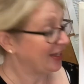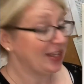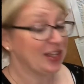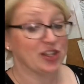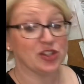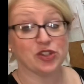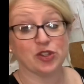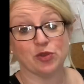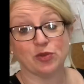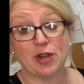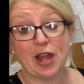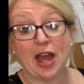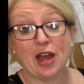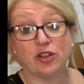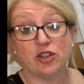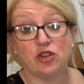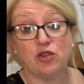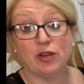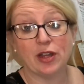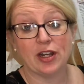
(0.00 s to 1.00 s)
So now
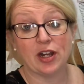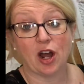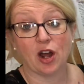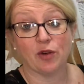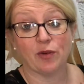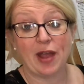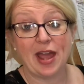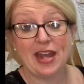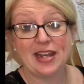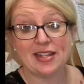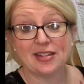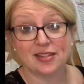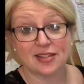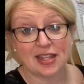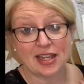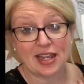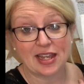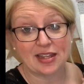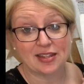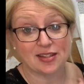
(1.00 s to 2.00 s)
you can already
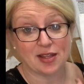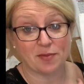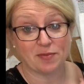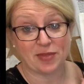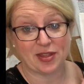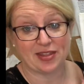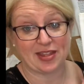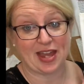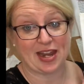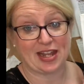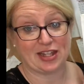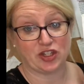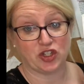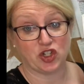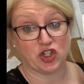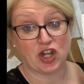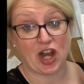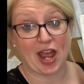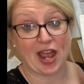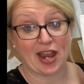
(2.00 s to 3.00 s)
see something that has
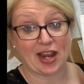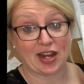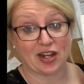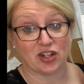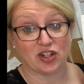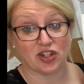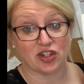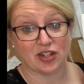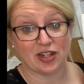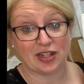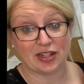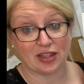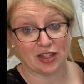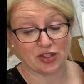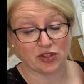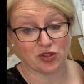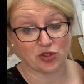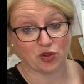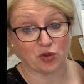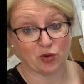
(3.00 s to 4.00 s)
changed in the
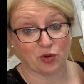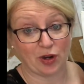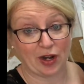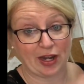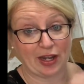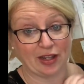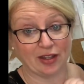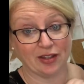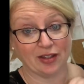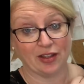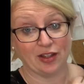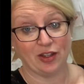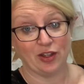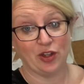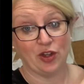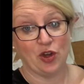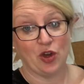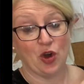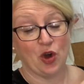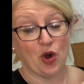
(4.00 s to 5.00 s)
story.
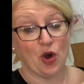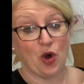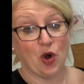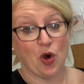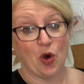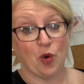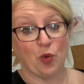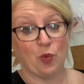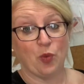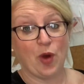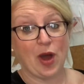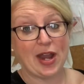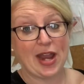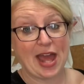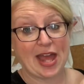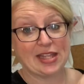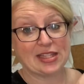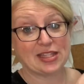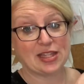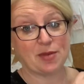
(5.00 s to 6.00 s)
What
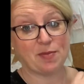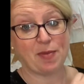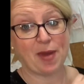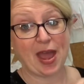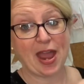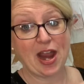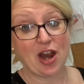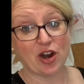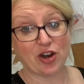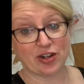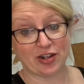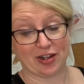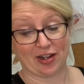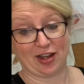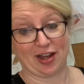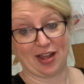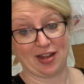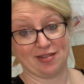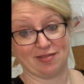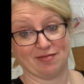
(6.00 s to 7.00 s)
has the bear
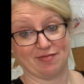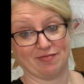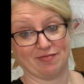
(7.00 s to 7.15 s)
done?